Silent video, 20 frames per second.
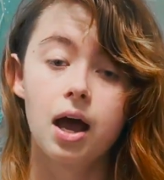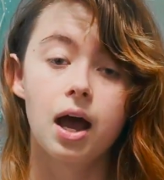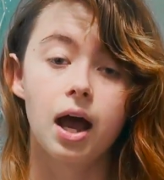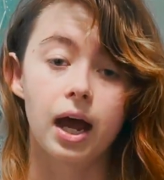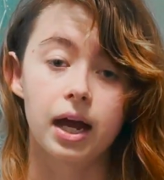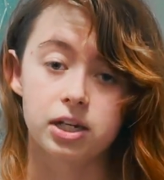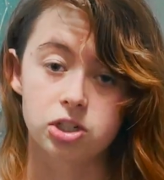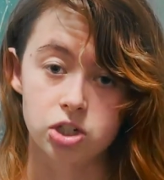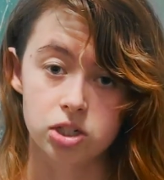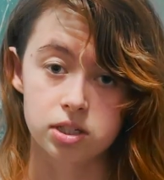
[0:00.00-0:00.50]

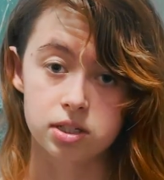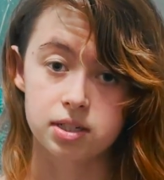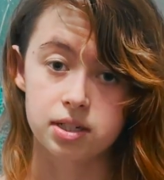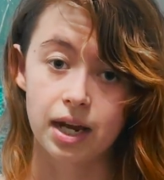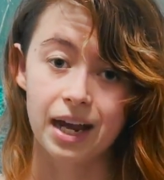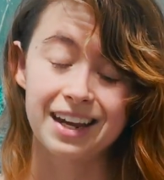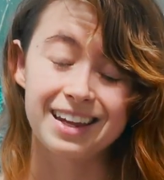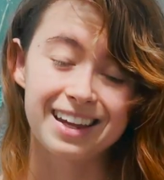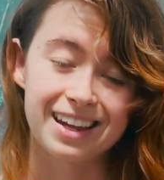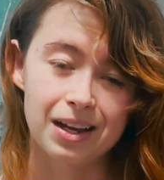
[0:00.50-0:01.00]

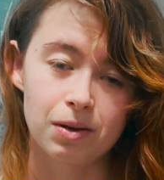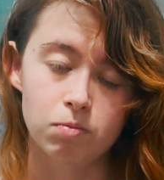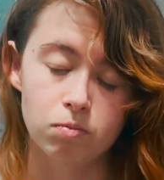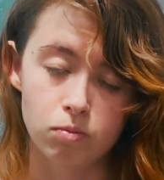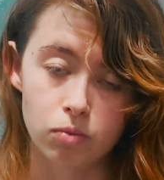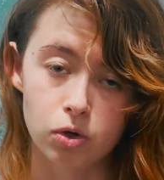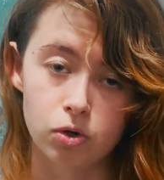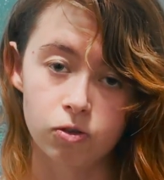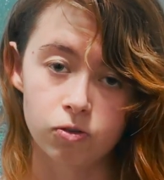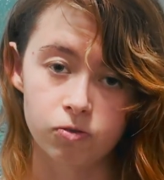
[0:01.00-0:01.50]
I can't
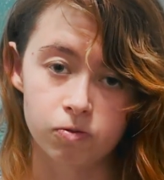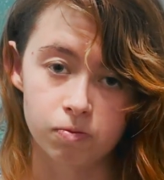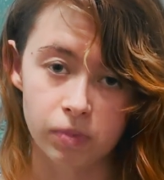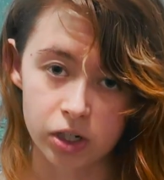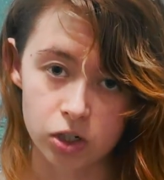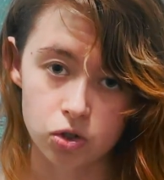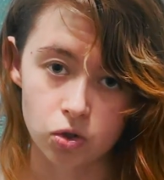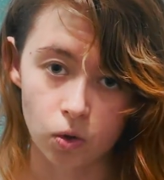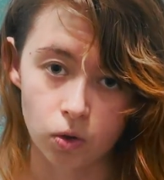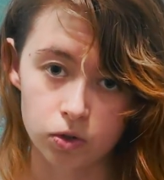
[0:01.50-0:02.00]
move my
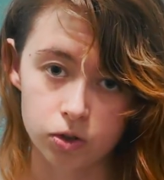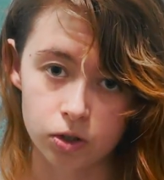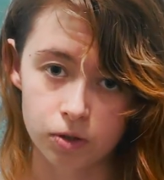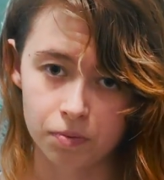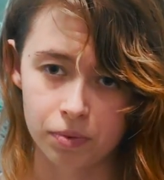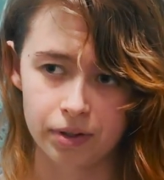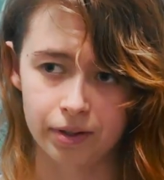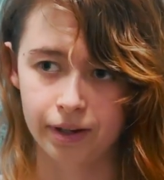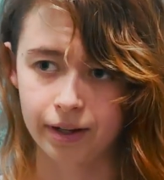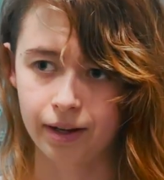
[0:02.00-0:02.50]
shoulder,
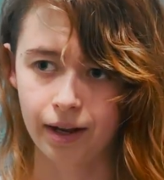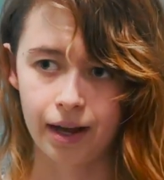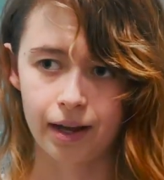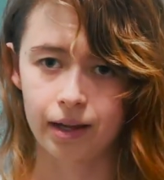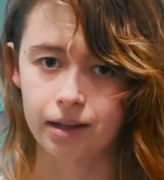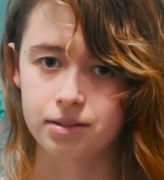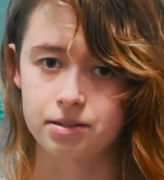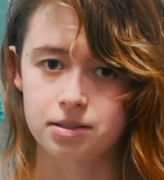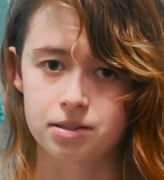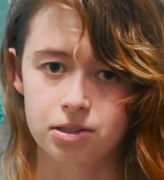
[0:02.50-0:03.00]
but like I
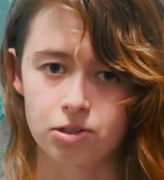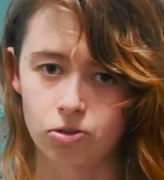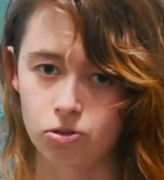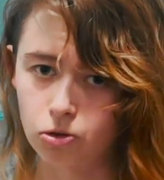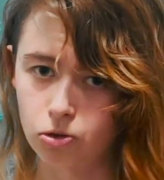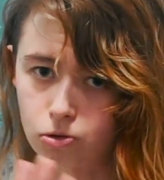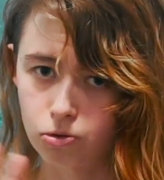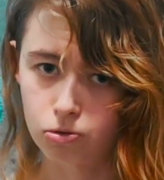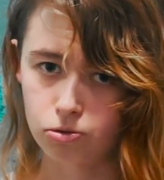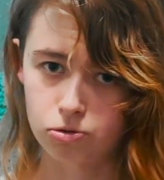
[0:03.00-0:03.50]
can still
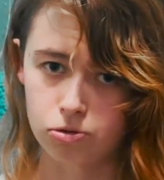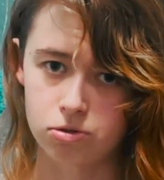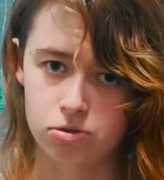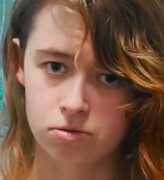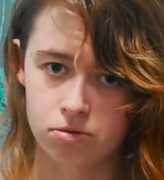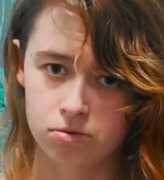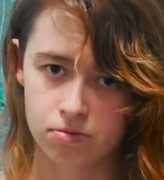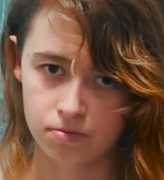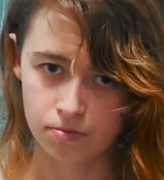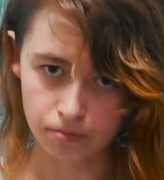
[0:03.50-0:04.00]
use
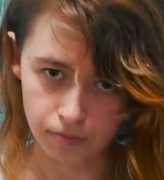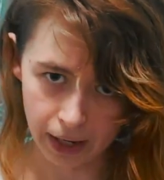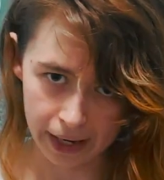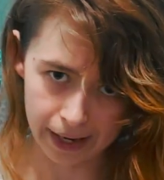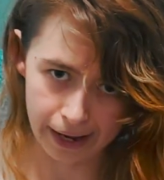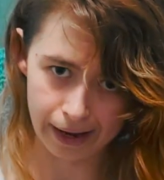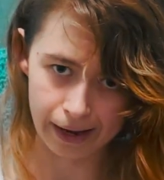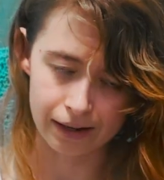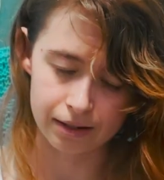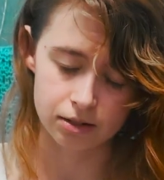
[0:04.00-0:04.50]
my
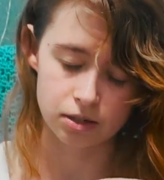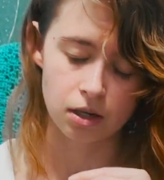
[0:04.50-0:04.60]
hand.